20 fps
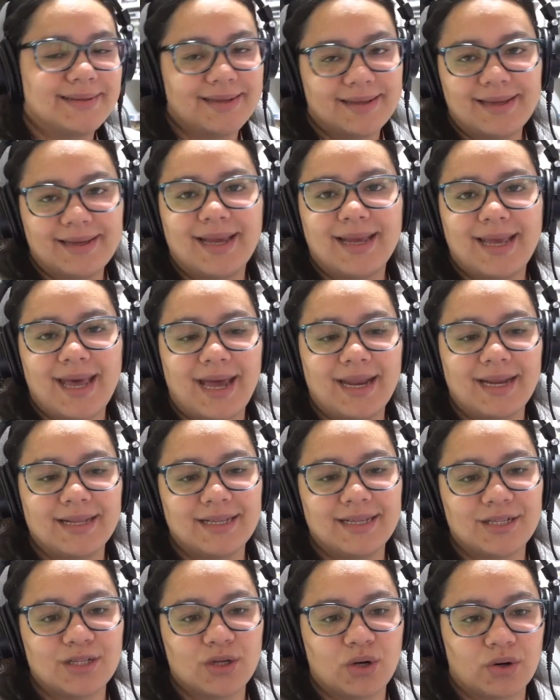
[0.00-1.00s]
it kind of
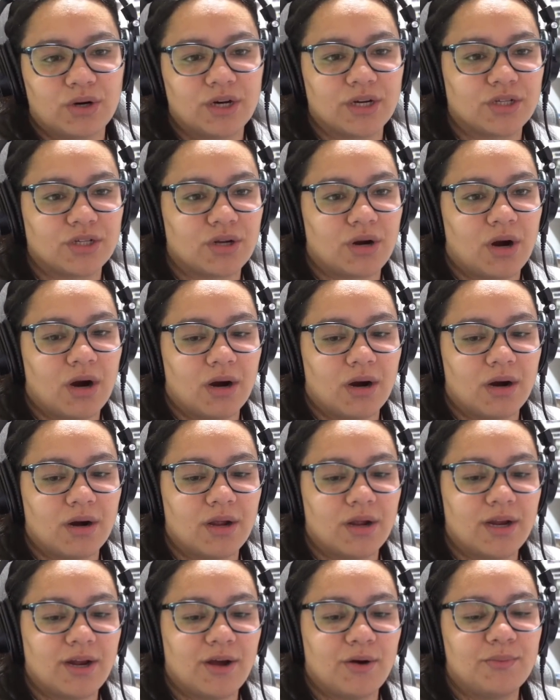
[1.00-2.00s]
discouraged her,
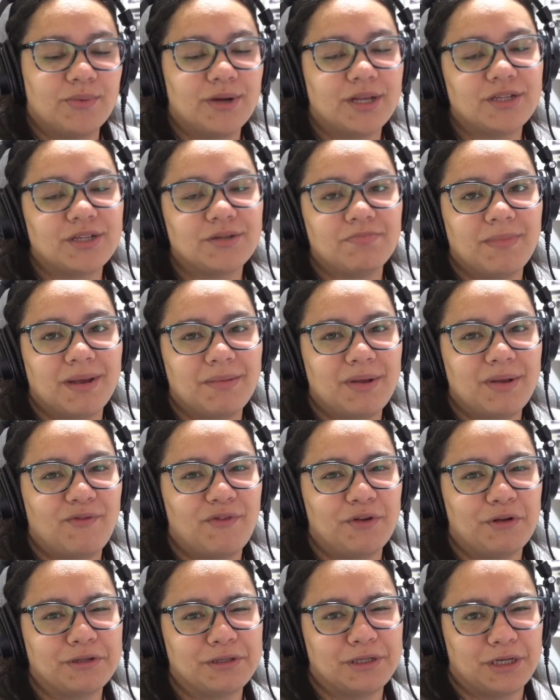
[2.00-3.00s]
you know, which made me
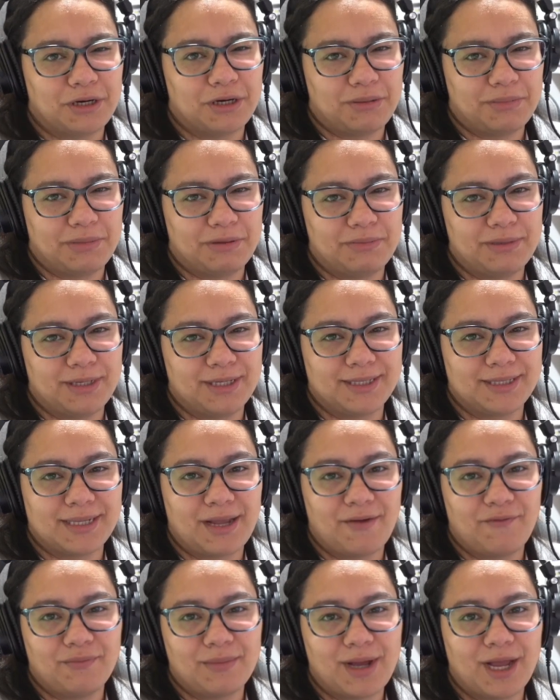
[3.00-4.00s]
feel terrible because
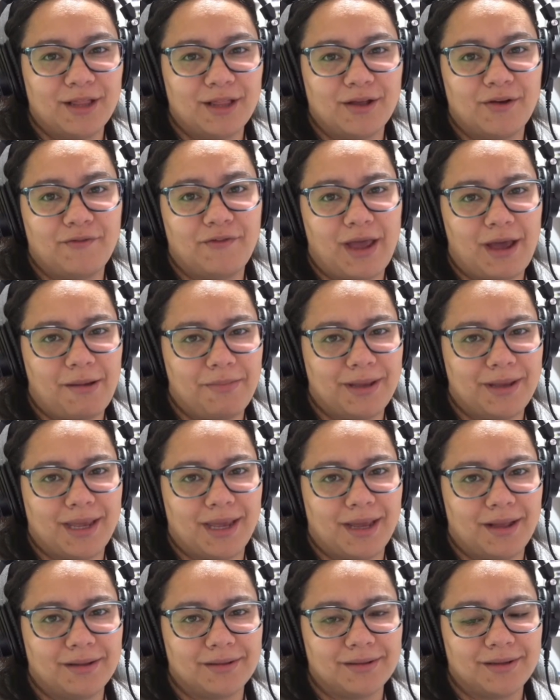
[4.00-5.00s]
I love
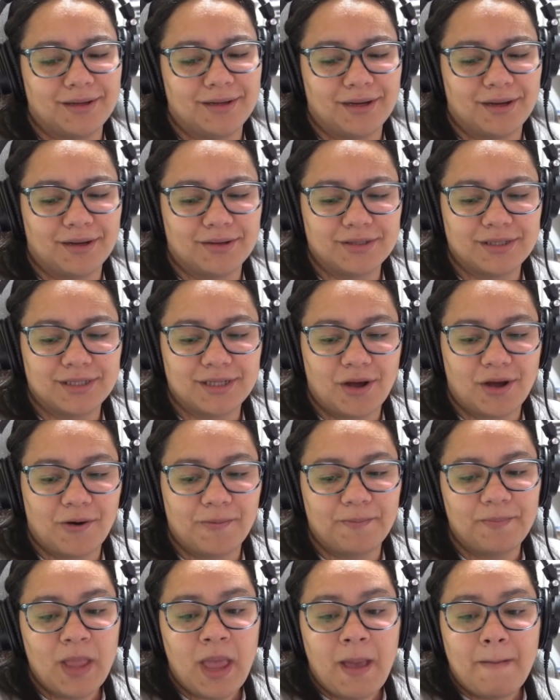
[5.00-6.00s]
Abigail, you know.
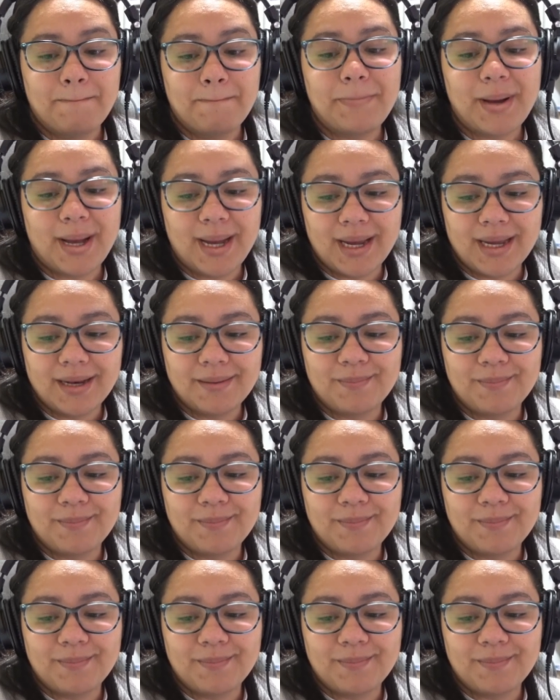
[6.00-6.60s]
So, but